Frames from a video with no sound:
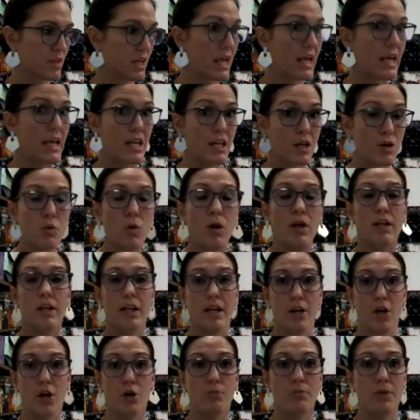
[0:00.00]
anyone
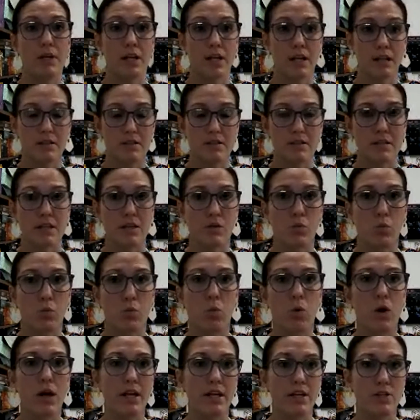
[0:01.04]
can open it and see
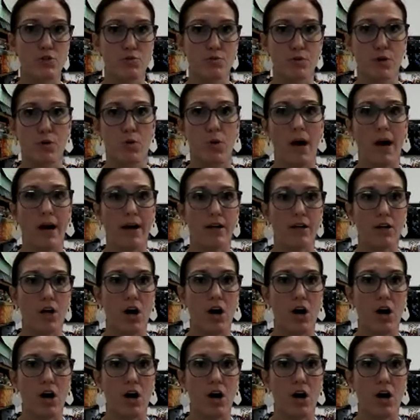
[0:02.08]
what is required